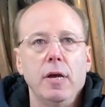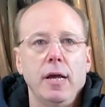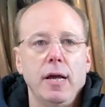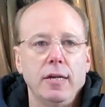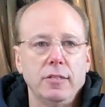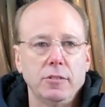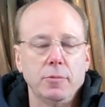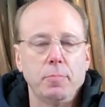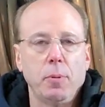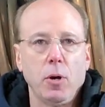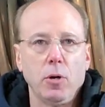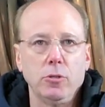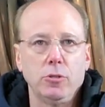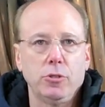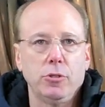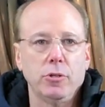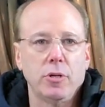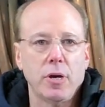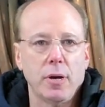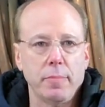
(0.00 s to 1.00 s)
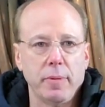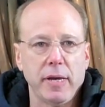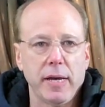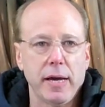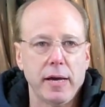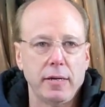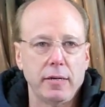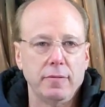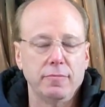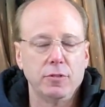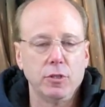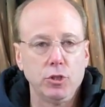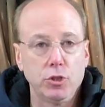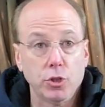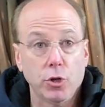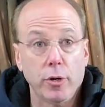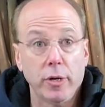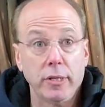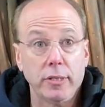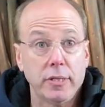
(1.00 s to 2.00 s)
as opposed to coming out of the
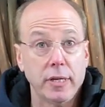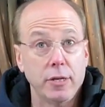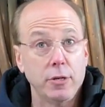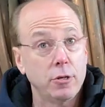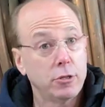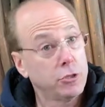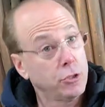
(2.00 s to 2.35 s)
joint that you're